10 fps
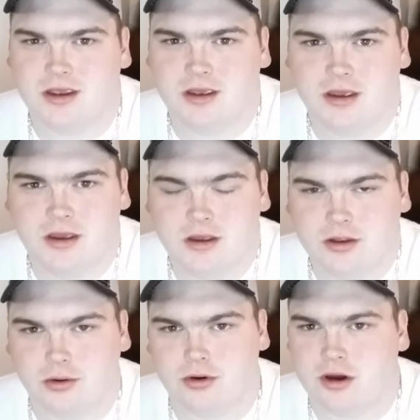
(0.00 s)
a uh,
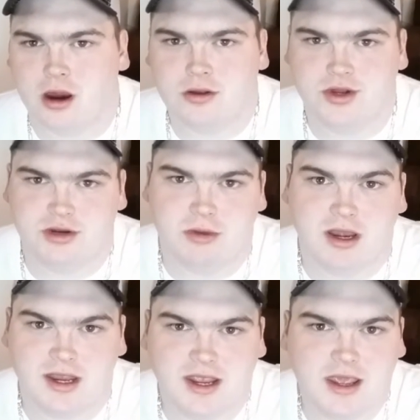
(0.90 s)
torn cartilage in
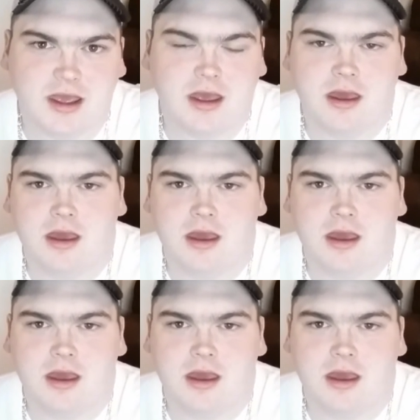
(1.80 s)
my knee.